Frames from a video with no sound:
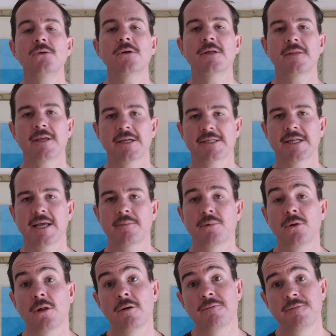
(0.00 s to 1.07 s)
look at the
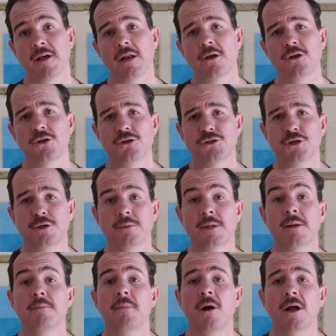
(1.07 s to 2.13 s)
example of fellow
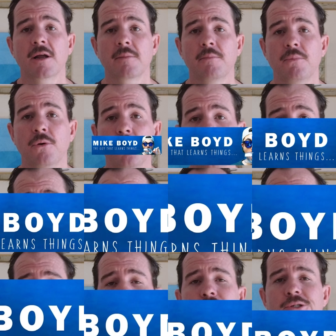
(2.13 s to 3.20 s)
YouTuber Mike Boyd,
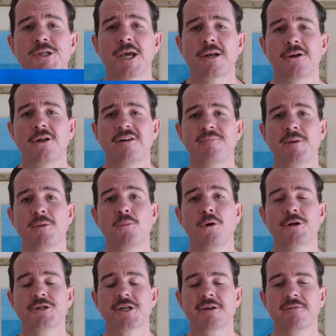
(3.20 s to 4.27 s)
whose channel I've been
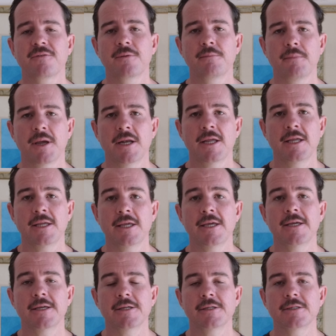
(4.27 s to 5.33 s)
watching for many
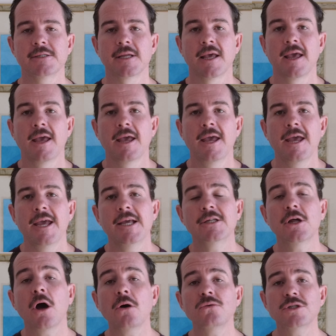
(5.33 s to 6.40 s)
years. His
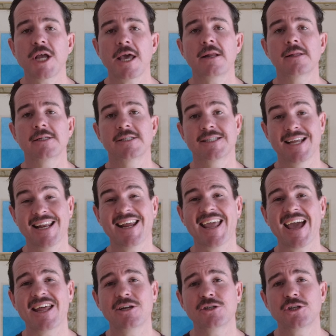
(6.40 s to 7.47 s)
whole channel is
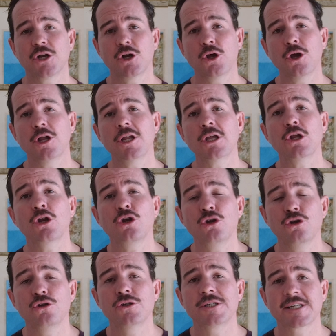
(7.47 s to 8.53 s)
dedicated to learning
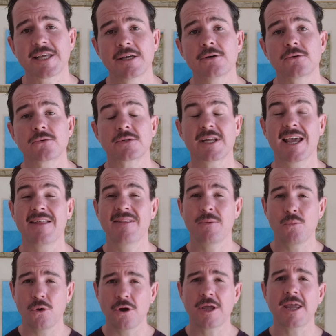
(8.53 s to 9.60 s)
new skills and
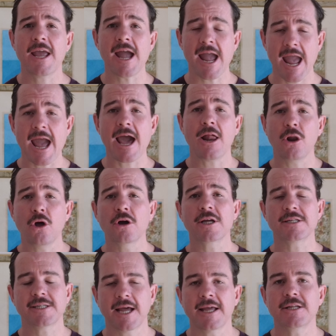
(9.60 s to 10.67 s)
then working out how long
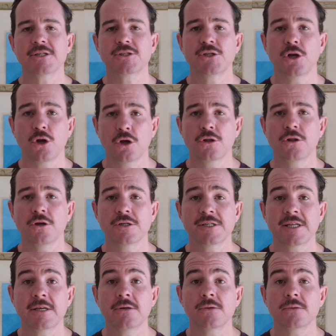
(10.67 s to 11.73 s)
it takes to learn those
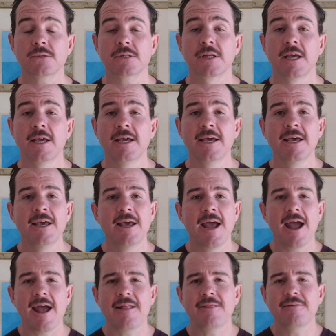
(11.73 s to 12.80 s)
skills
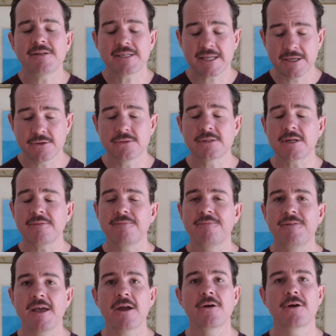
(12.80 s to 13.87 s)
and the skills are
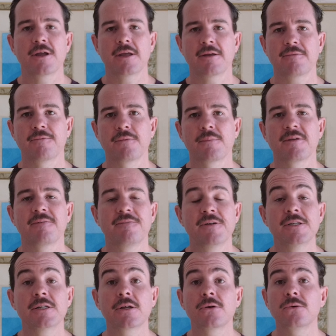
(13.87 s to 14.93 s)
varying from the
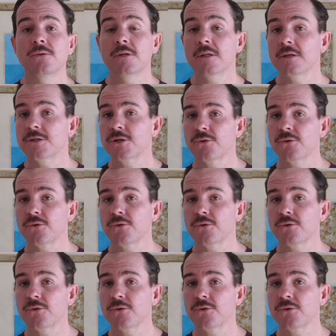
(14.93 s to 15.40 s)
physical to the